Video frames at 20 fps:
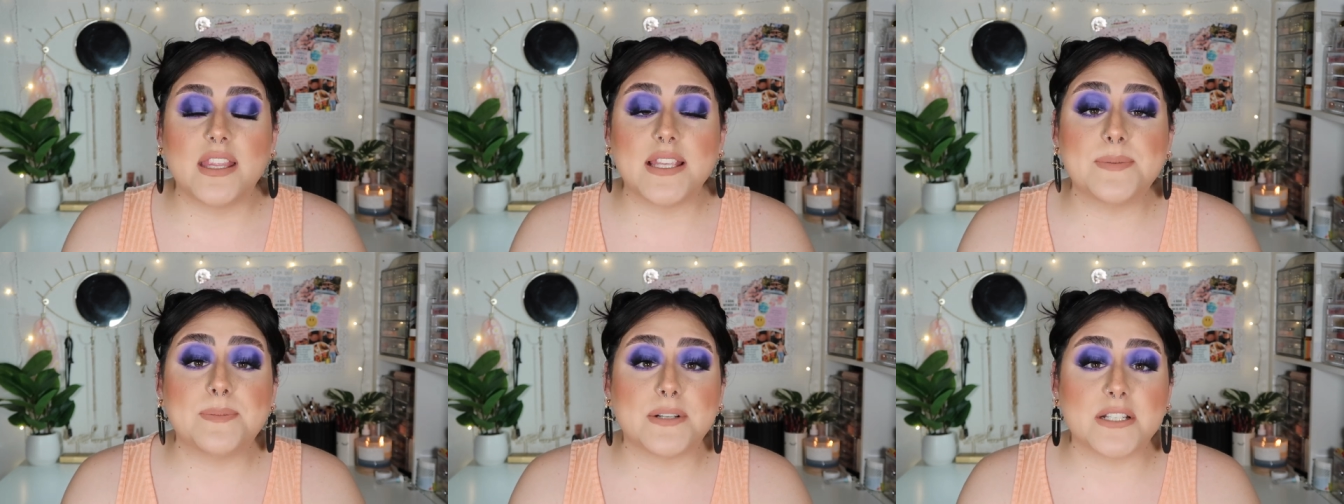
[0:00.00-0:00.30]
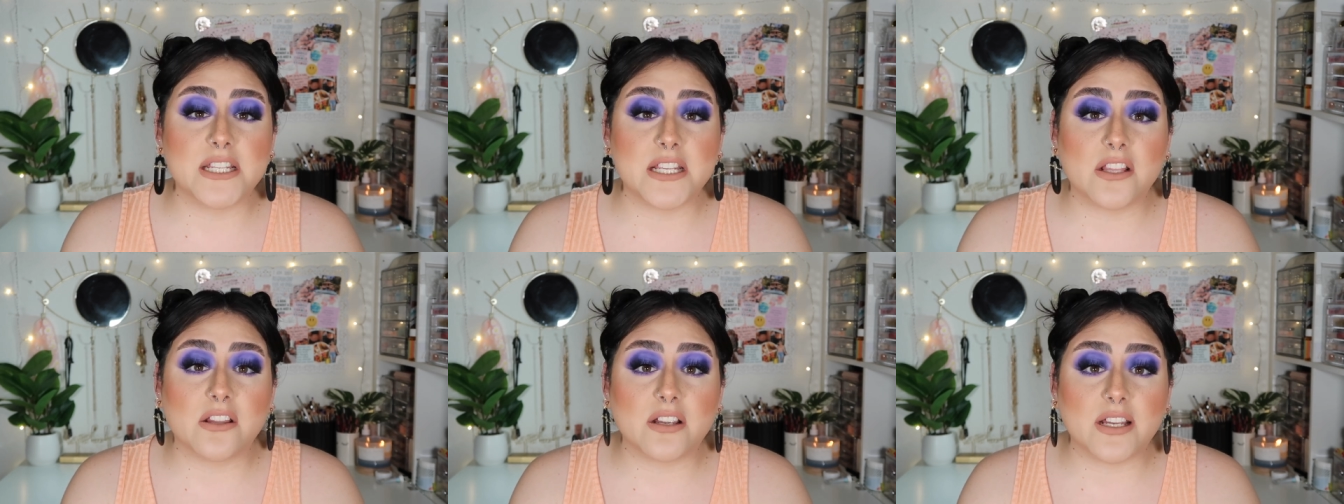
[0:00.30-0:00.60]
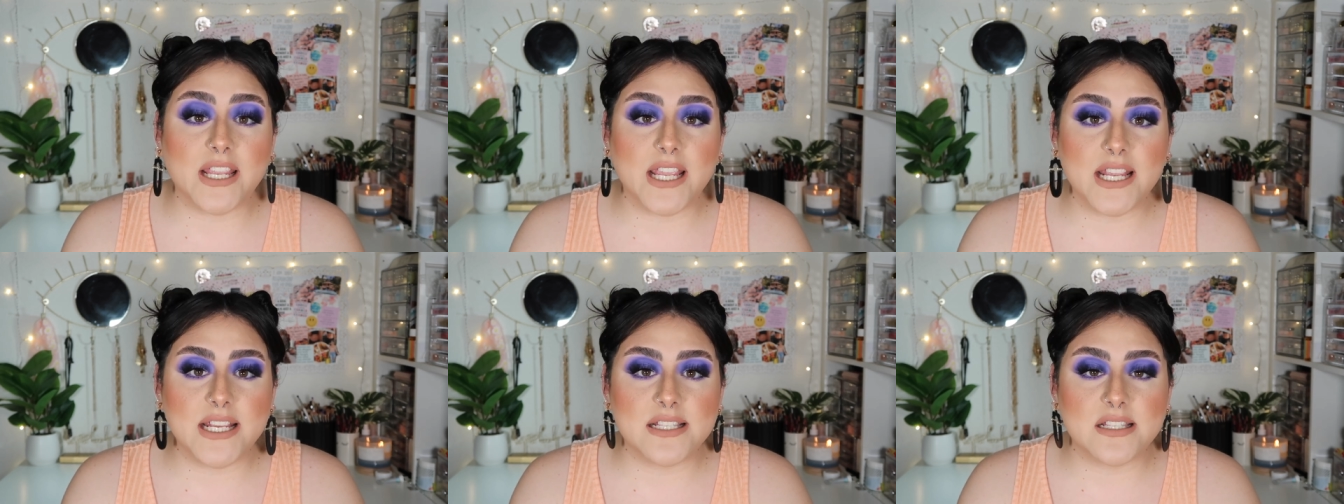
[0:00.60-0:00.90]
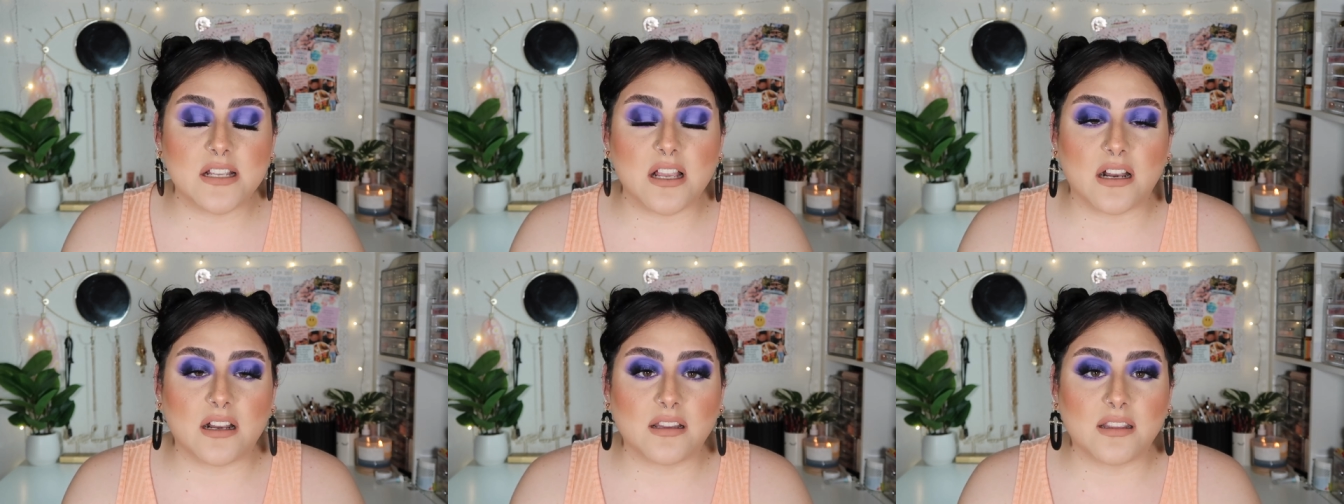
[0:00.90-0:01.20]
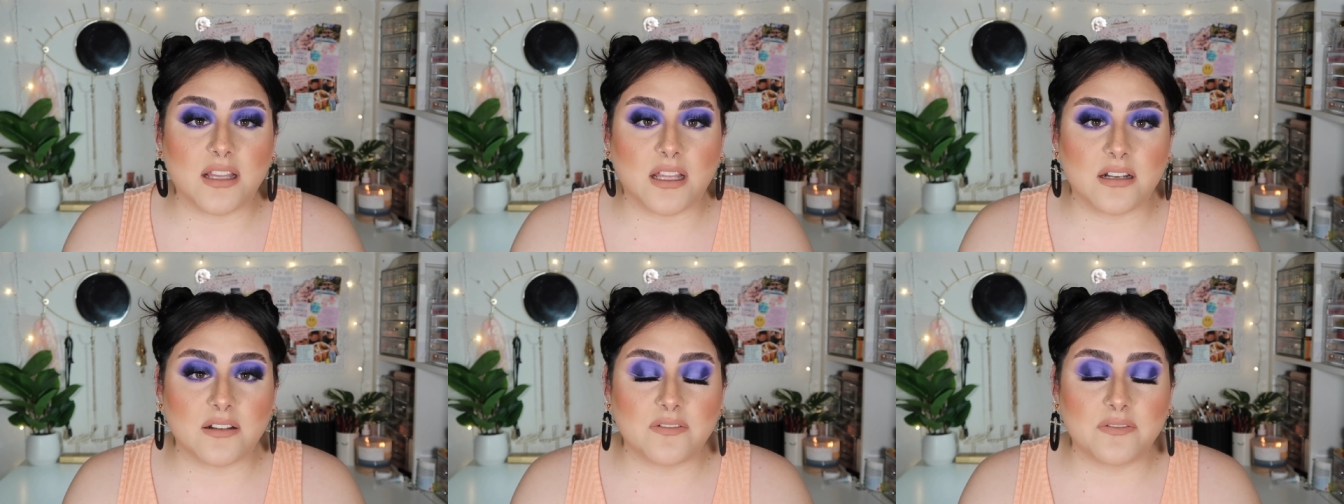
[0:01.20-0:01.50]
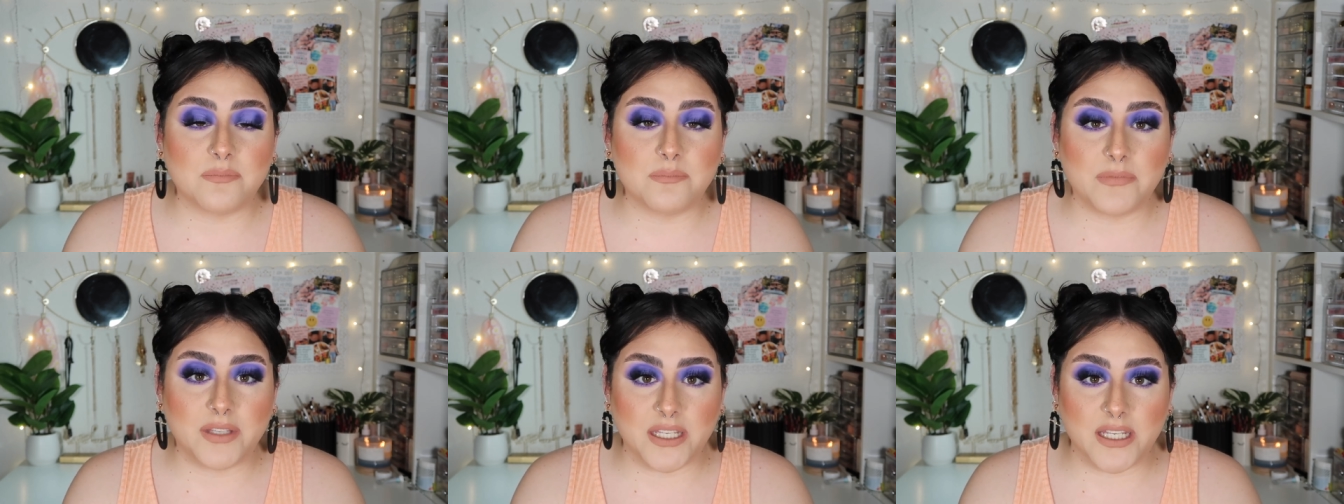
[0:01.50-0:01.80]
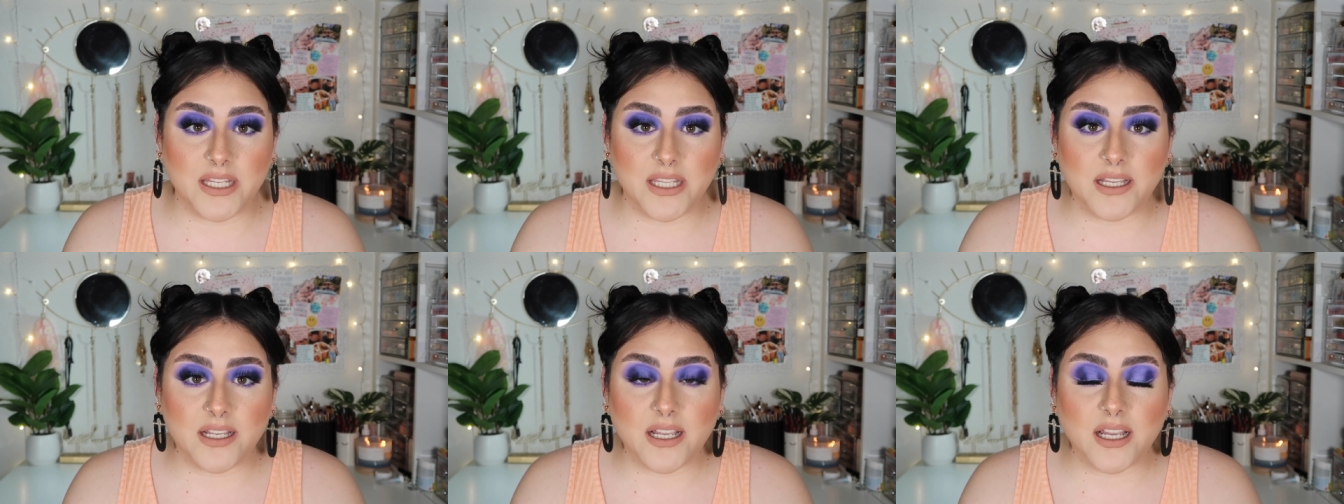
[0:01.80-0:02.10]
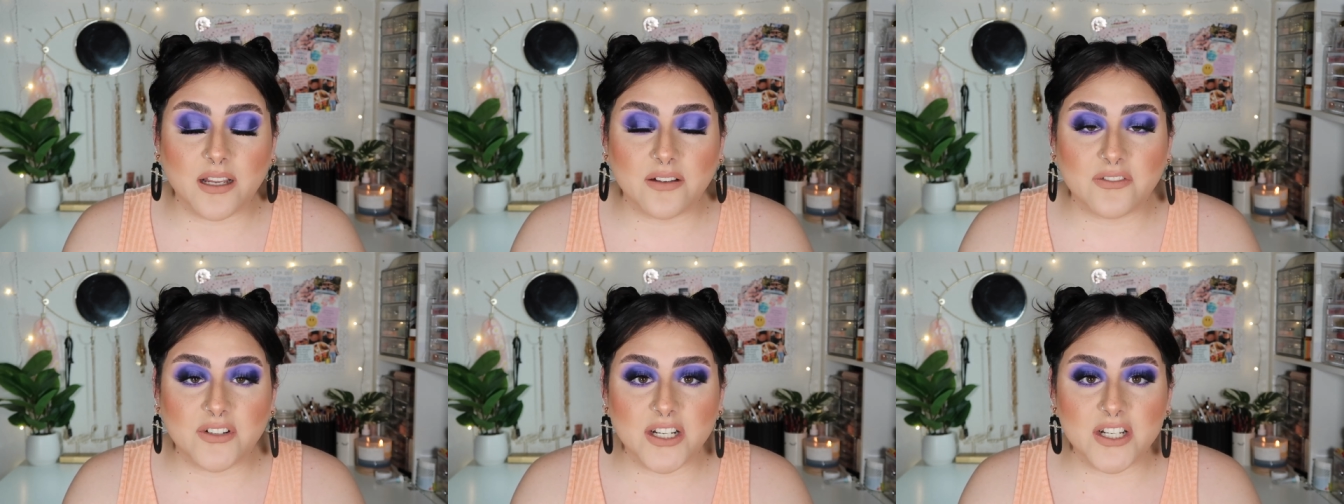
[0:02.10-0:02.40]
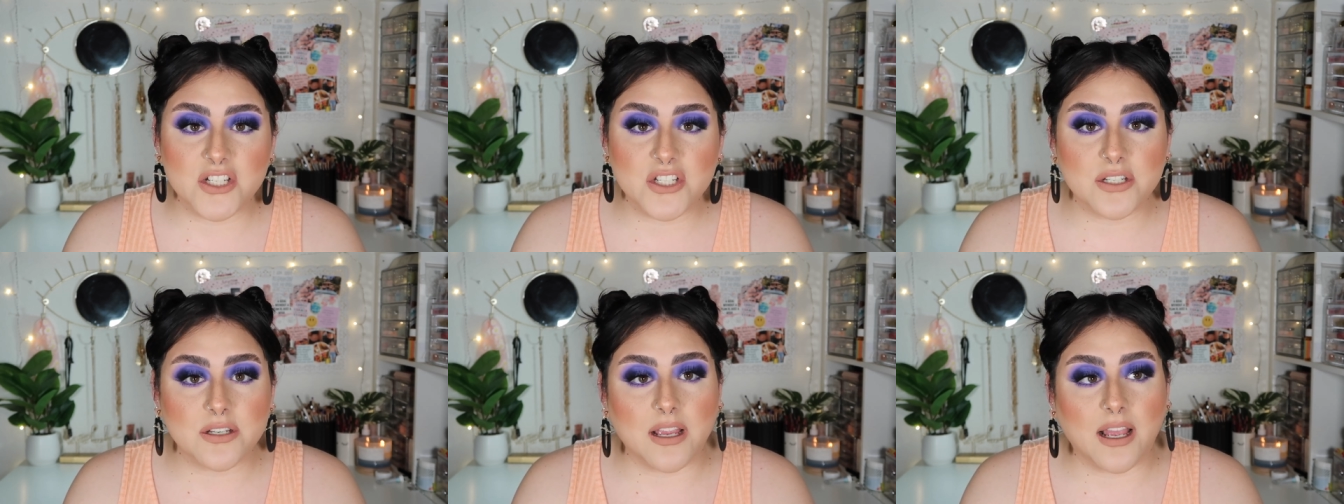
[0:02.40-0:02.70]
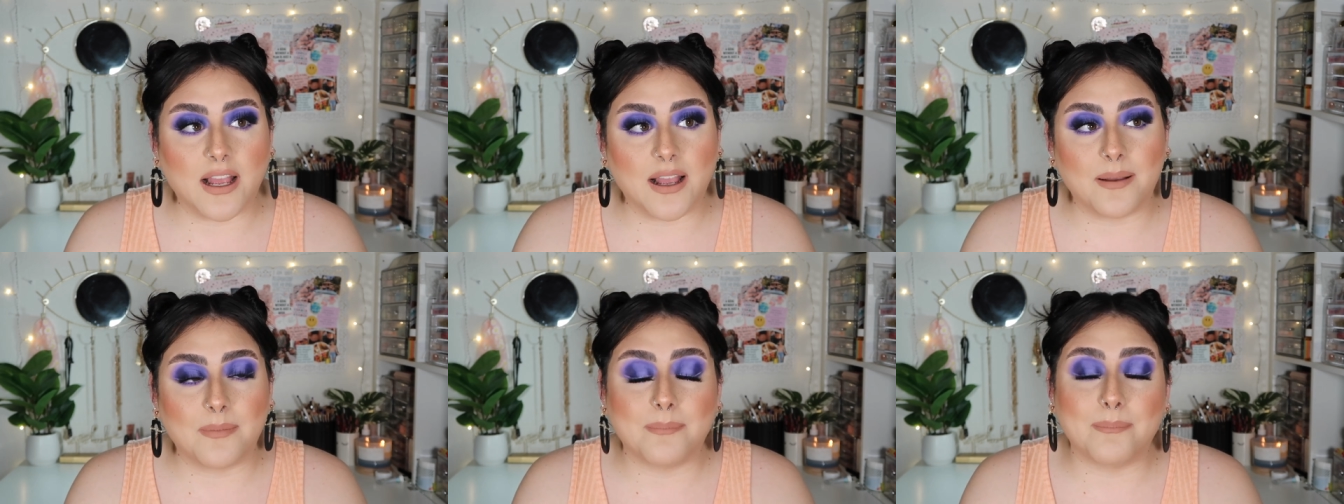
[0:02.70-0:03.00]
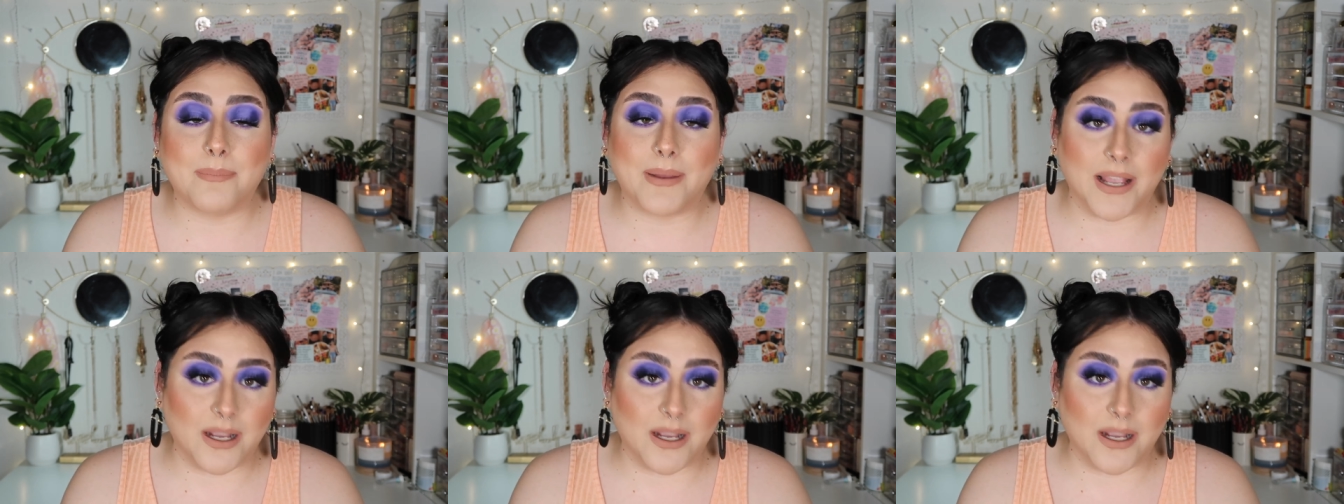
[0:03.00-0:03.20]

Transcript: This particular case got a lot of media coverage um,